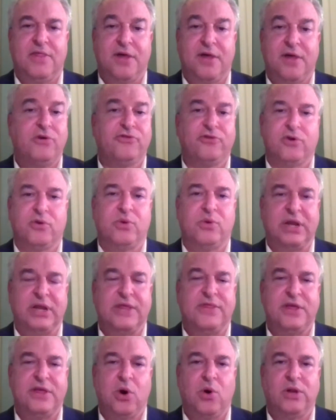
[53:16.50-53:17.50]
those are
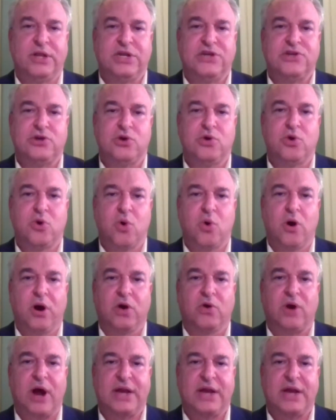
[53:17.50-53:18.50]
really the only two
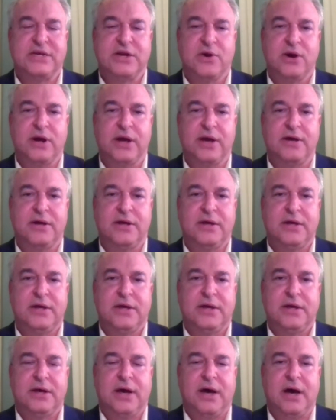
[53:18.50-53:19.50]
core criteria.
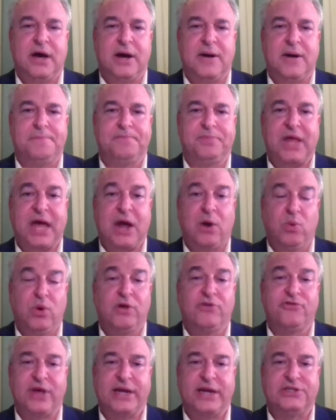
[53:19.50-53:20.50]
I
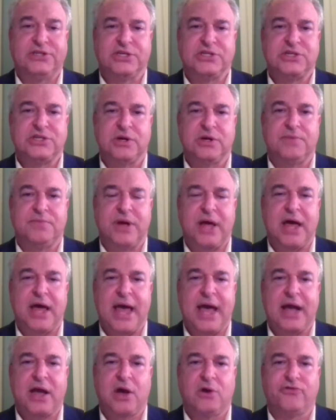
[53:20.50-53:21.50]
will say, just to
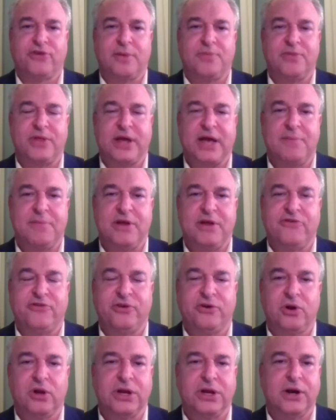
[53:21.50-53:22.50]
echo something I
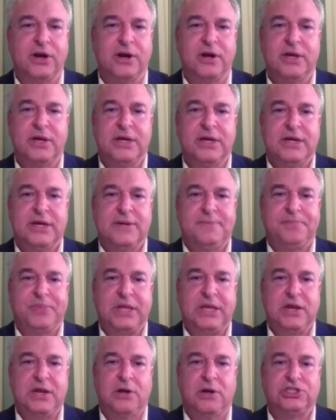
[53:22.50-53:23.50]
mentioned earlier,
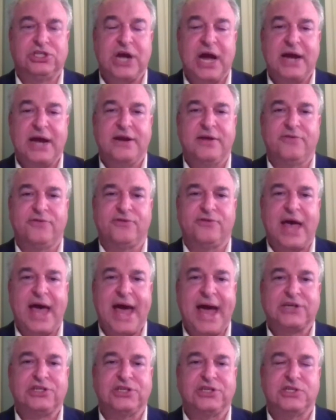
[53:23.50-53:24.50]
China's
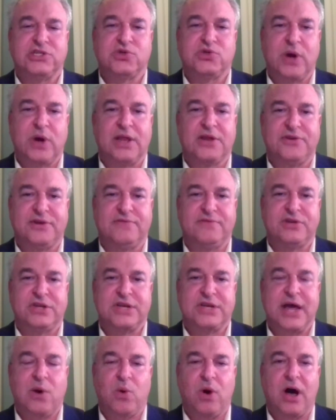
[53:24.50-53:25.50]
actions relative
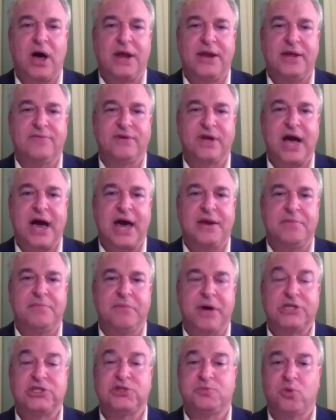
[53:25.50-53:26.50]
to Taiwan have gotten
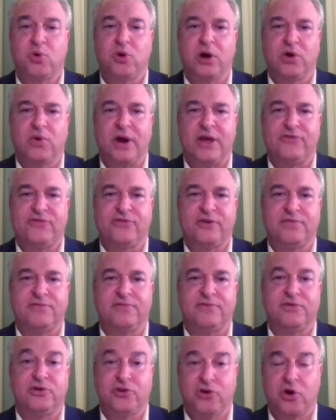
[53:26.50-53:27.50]
much more aggressive
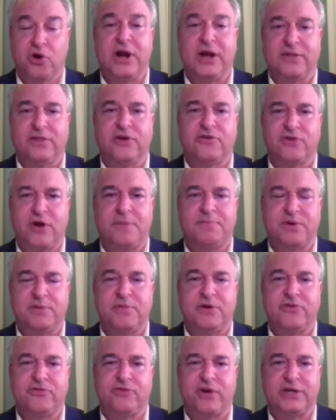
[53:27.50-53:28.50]
during the Trump
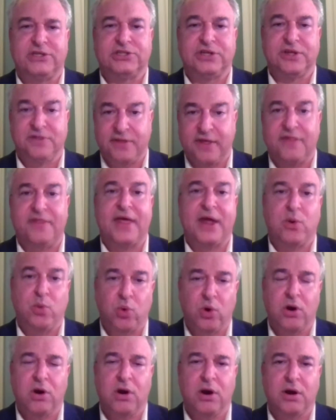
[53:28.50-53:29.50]
administration than they
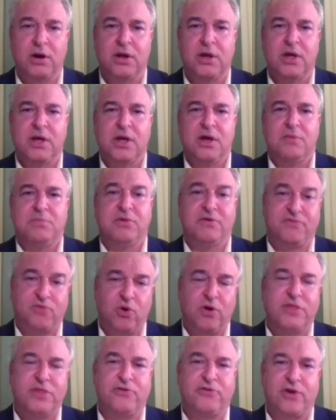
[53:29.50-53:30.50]
were
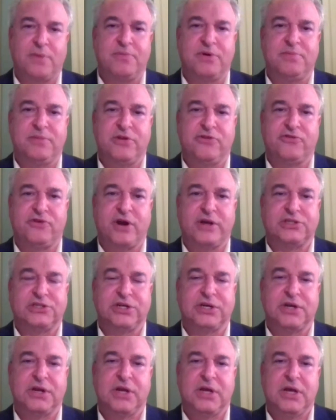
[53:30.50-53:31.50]
before the Trump
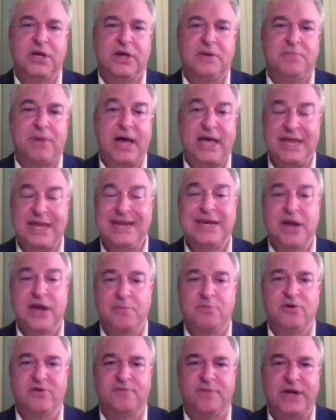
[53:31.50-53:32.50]
administration, by any
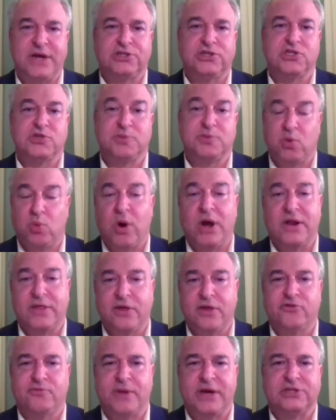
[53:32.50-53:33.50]
number of measures, but one of
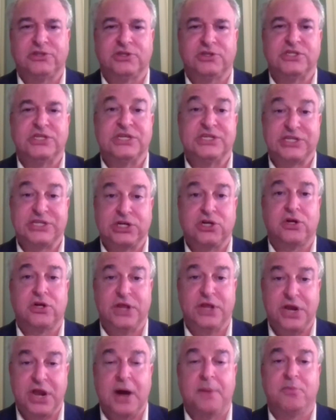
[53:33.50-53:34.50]
those measures is in
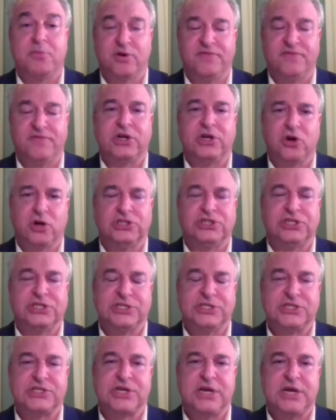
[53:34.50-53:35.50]
the number of
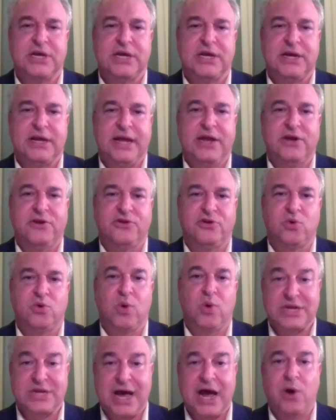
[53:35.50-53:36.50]
incursions into
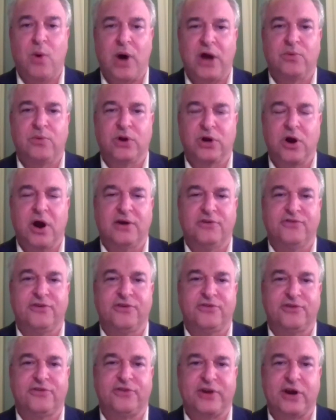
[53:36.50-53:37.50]
what Taiwan regards
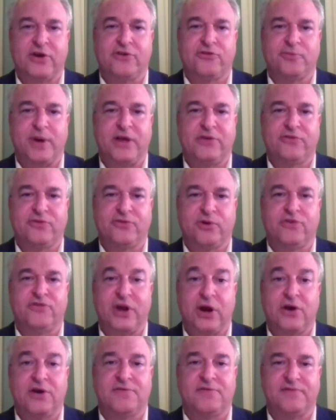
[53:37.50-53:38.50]
as its airspace or its
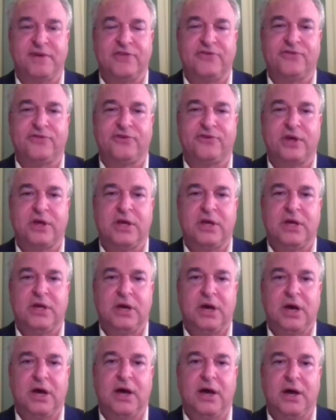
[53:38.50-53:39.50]
air defense
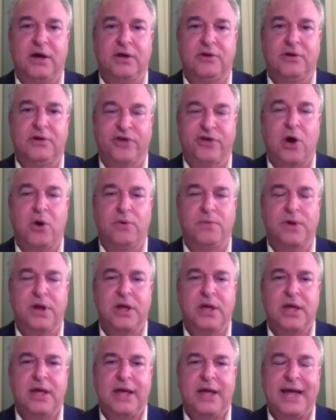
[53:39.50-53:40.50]
zone.
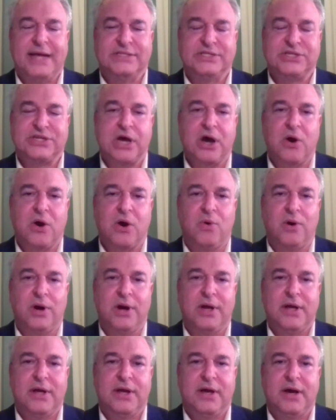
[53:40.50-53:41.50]
And so,
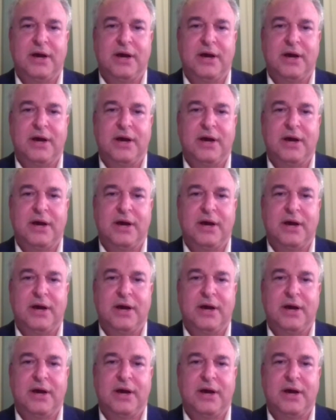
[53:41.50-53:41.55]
